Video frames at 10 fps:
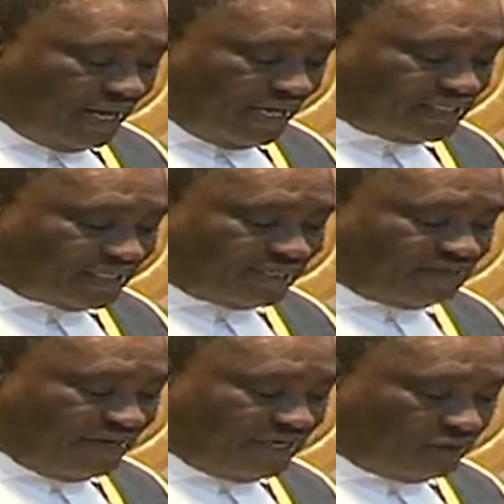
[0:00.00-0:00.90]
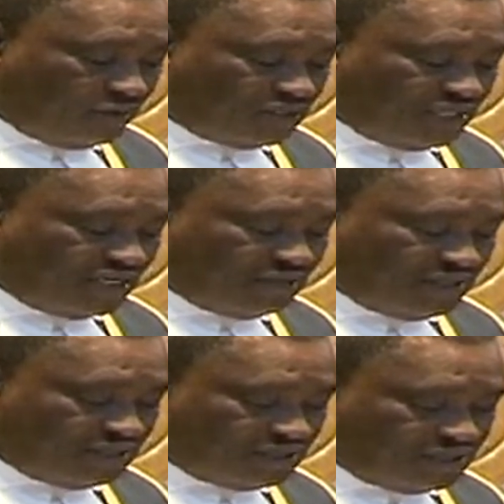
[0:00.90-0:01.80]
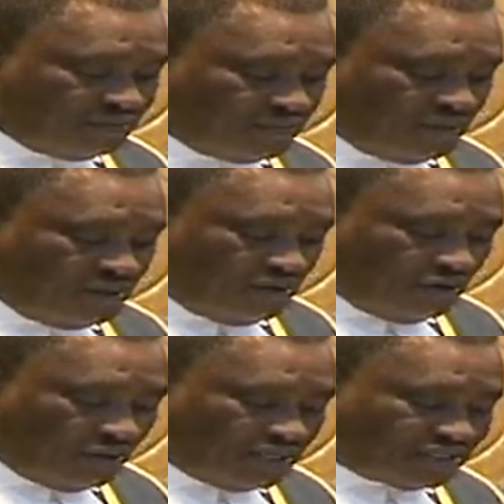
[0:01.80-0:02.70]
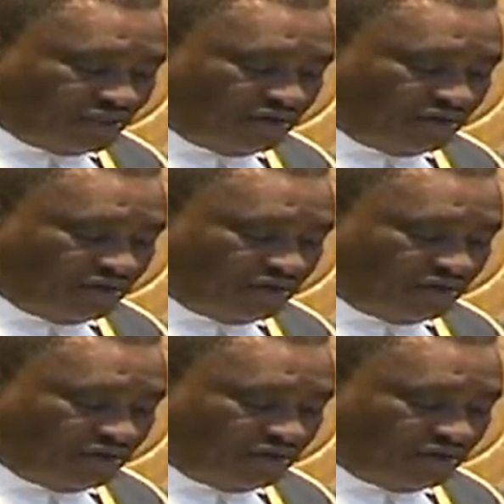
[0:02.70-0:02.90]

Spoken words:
and certified court judgments, or a